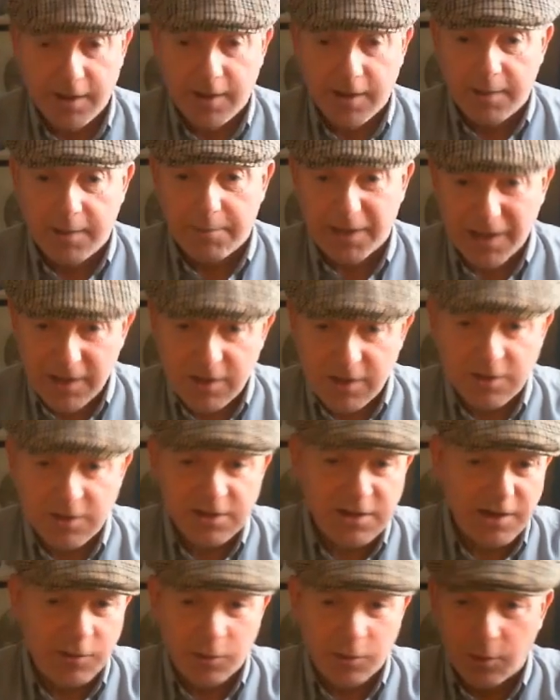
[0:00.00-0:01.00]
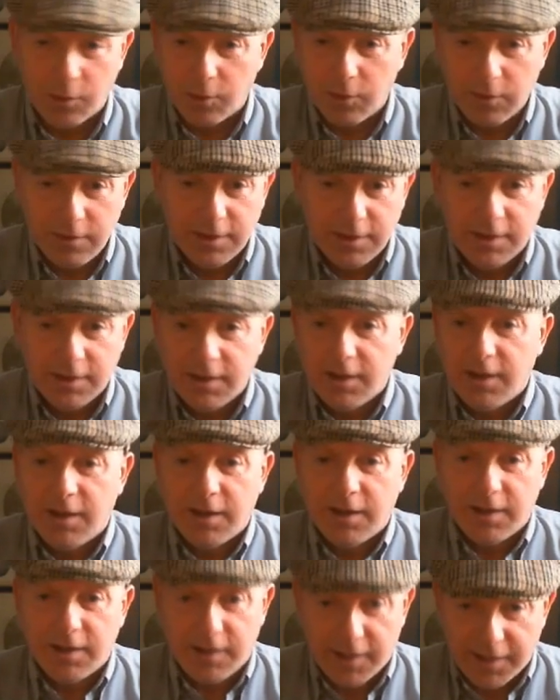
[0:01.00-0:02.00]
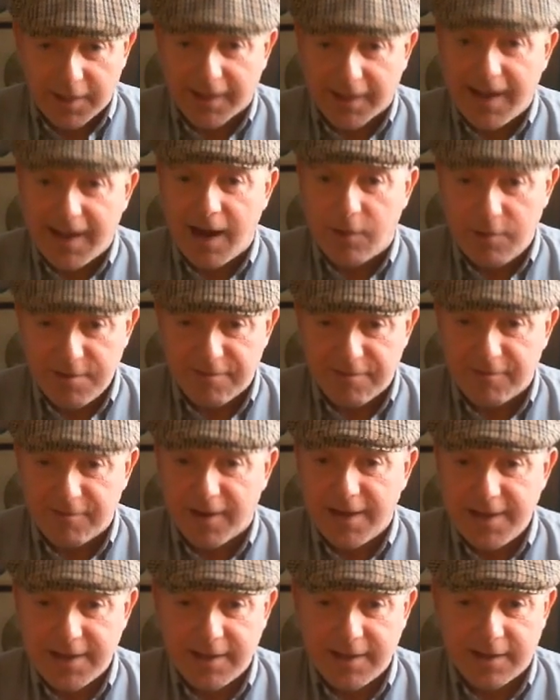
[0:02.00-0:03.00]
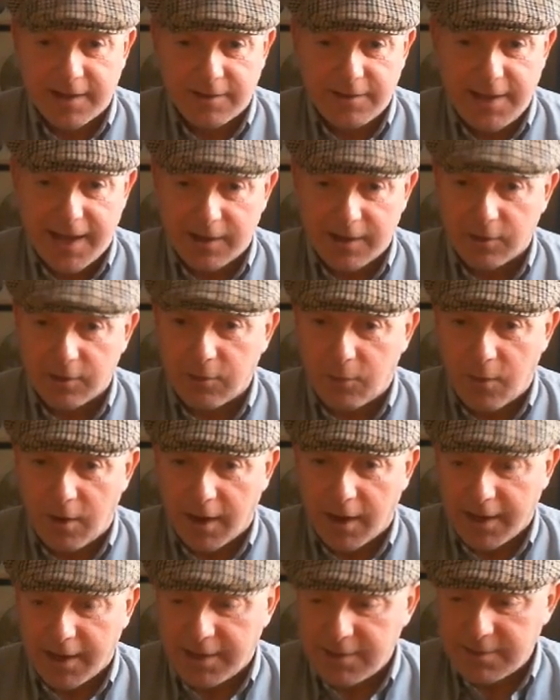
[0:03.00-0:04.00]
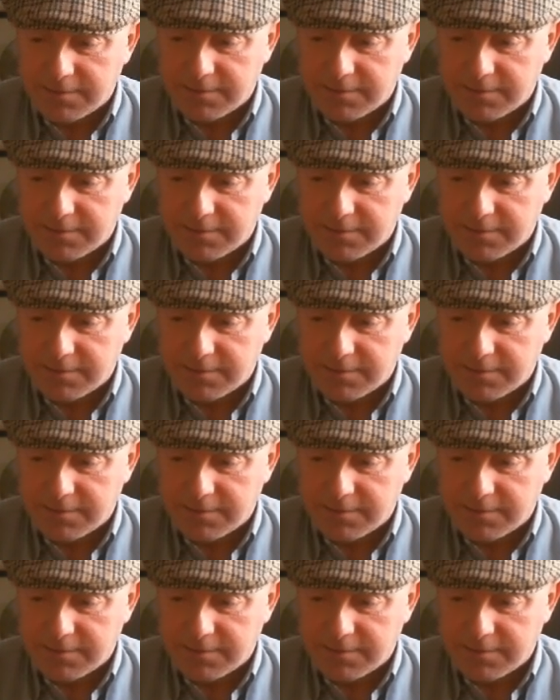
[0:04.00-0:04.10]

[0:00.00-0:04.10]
because they're all the Gowrie, the Flake, and the Hell of the Wine,